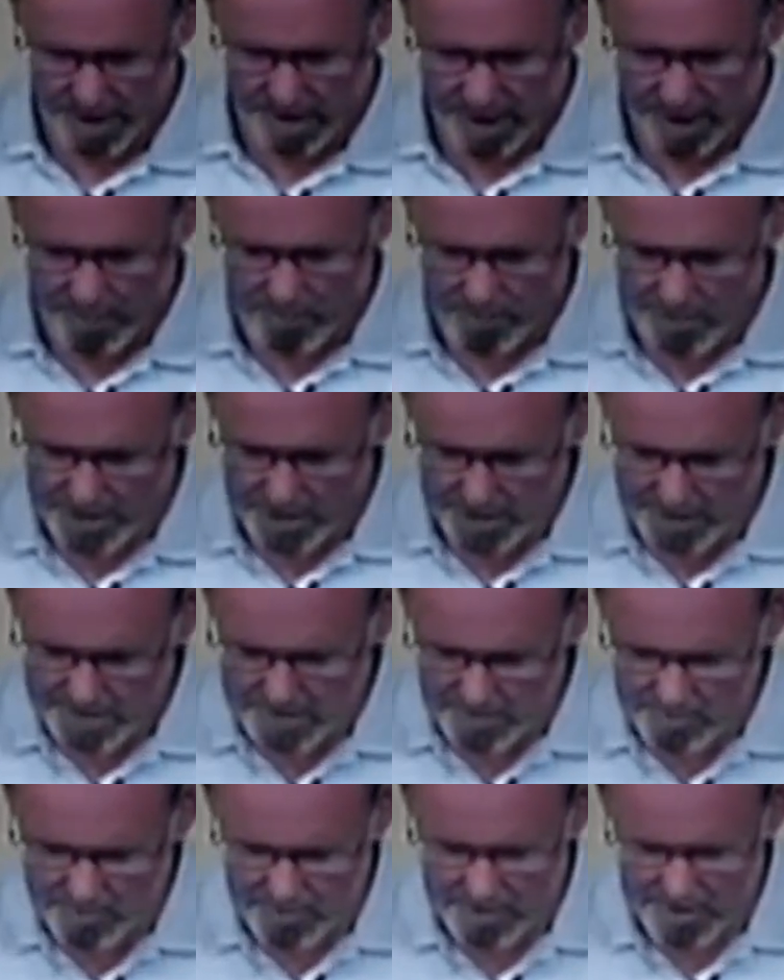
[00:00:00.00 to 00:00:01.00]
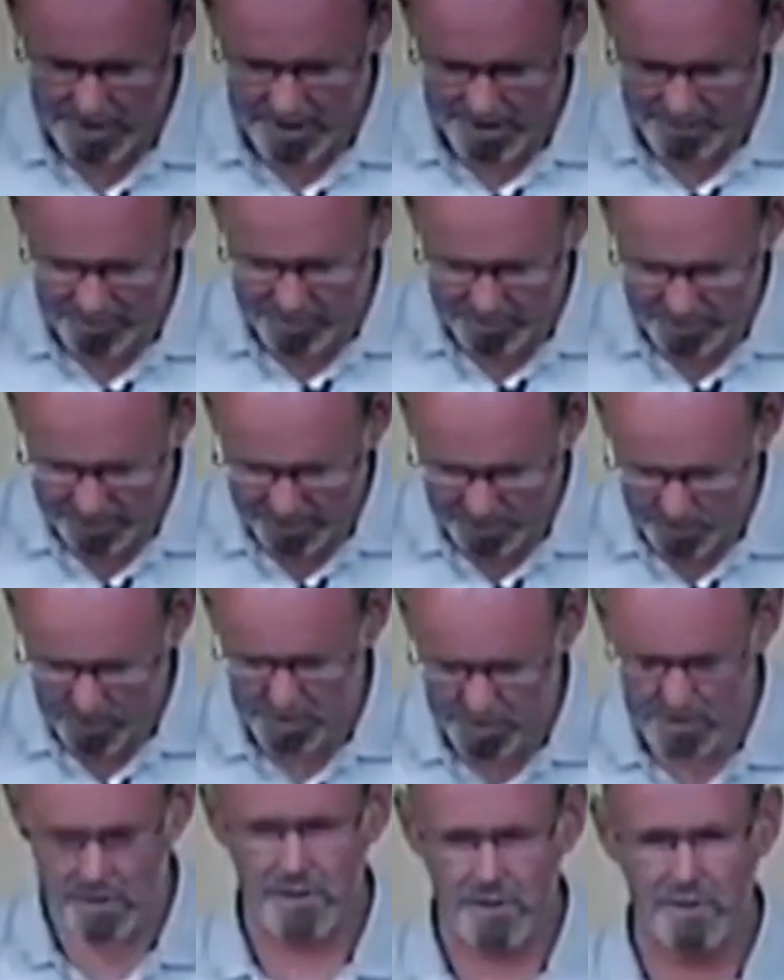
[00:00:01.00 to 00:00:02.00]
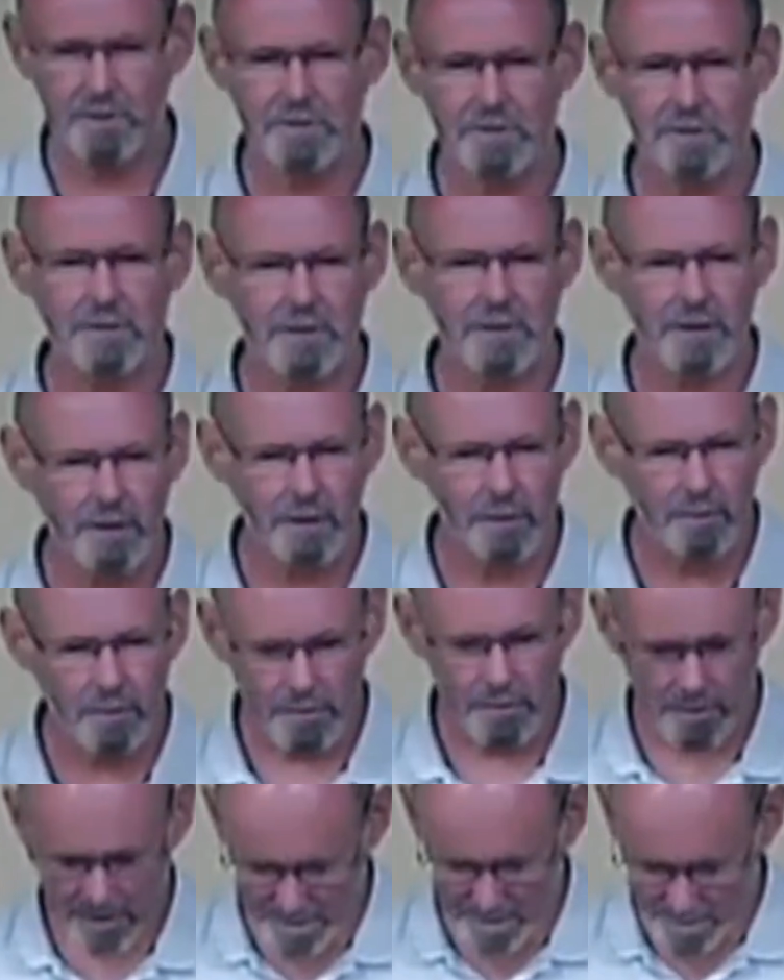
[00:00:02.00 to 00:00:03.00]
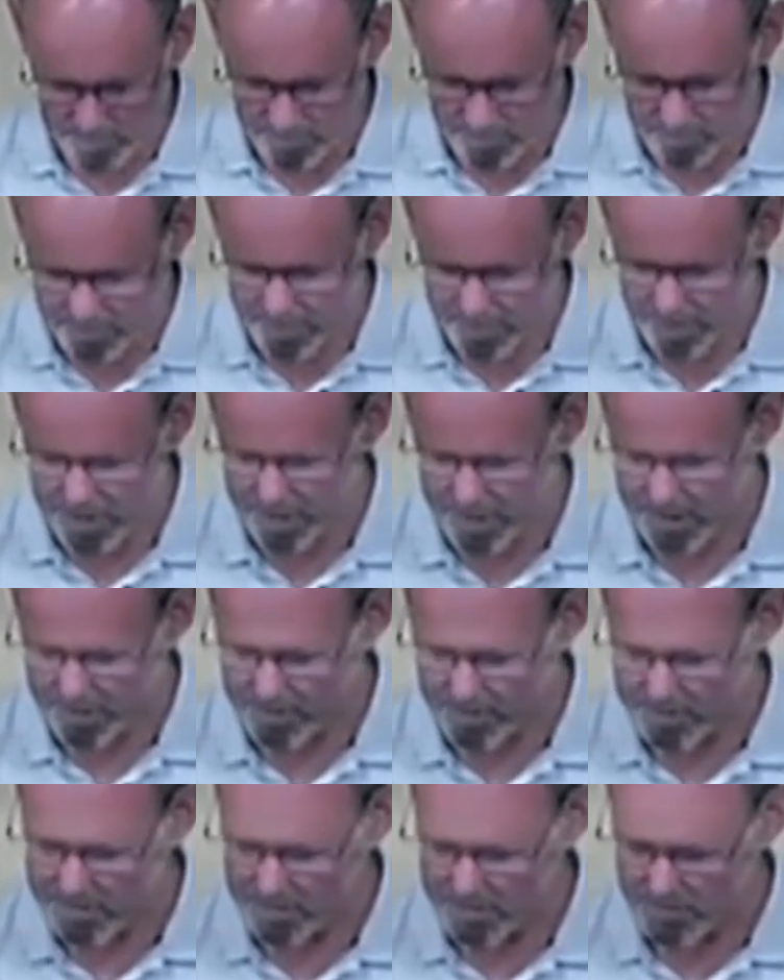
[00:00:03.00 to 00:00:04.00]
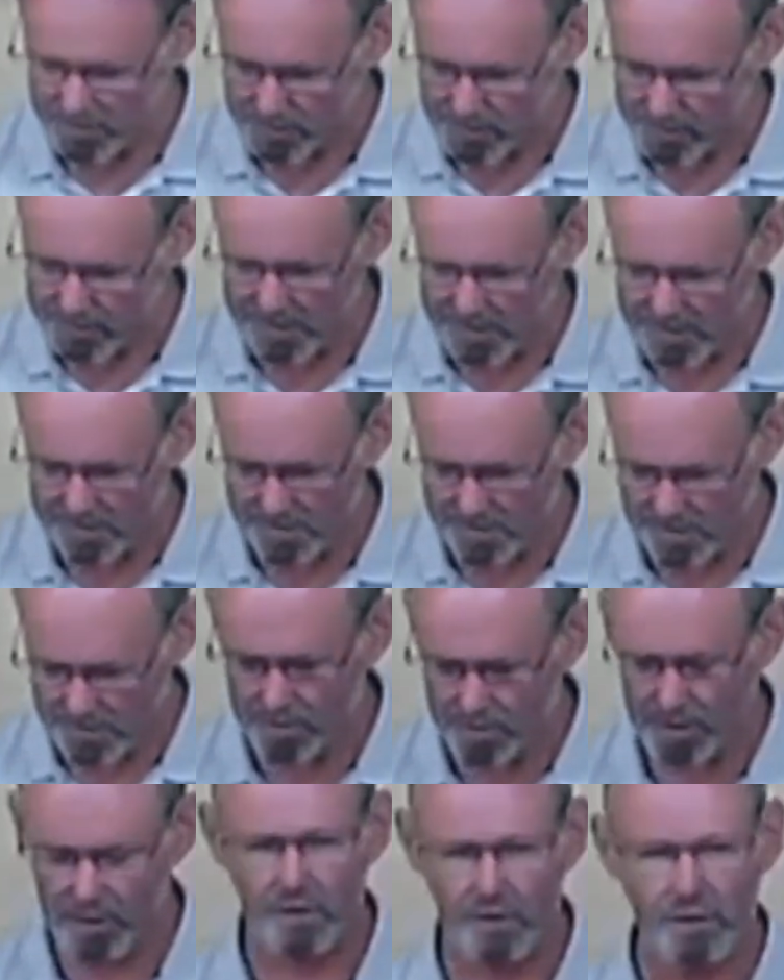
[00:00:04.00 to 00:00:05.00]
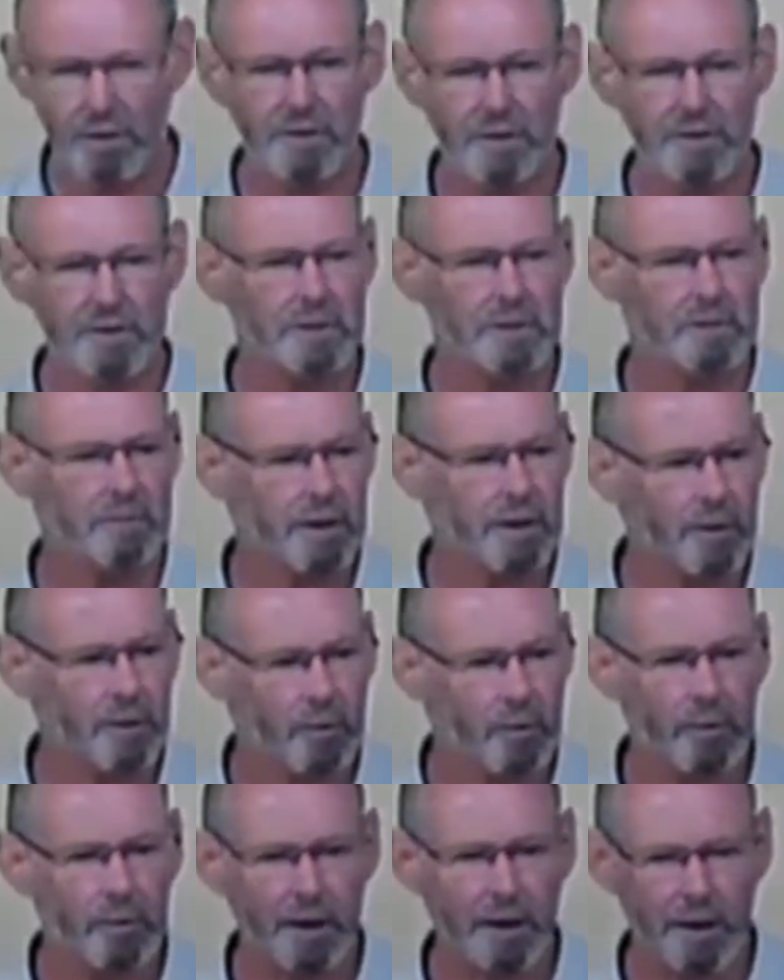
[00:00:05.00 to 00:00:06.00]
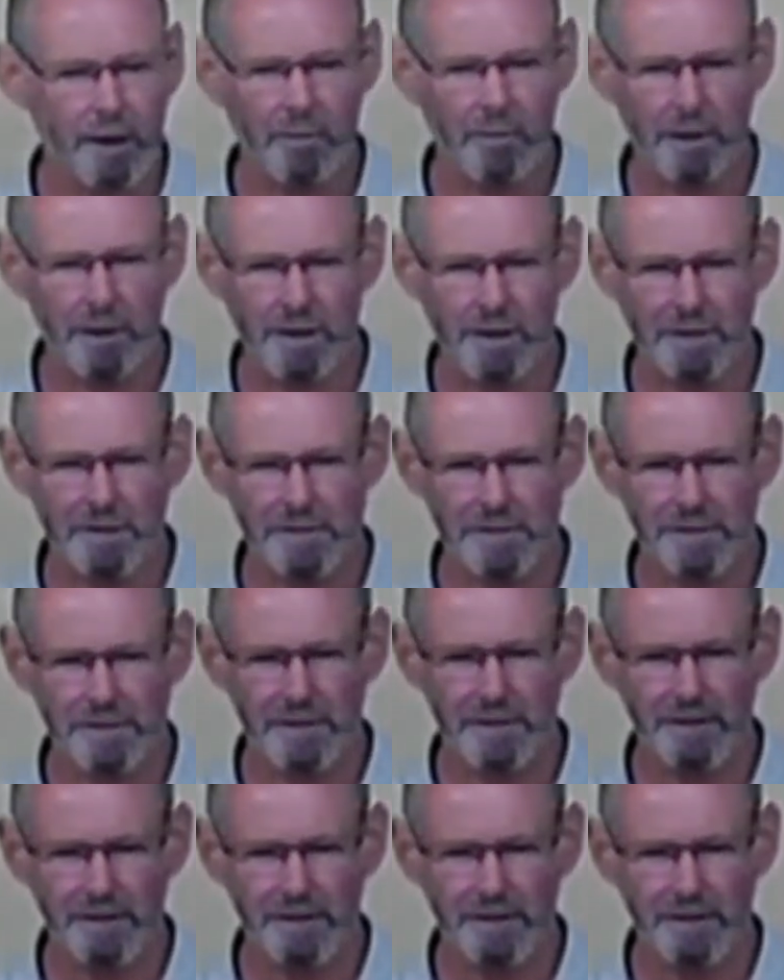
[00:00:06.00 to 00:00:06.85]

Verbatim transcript: And we are to bring everything we do to the Lord in prayer, which of course is to acknowledge Him in all our ways.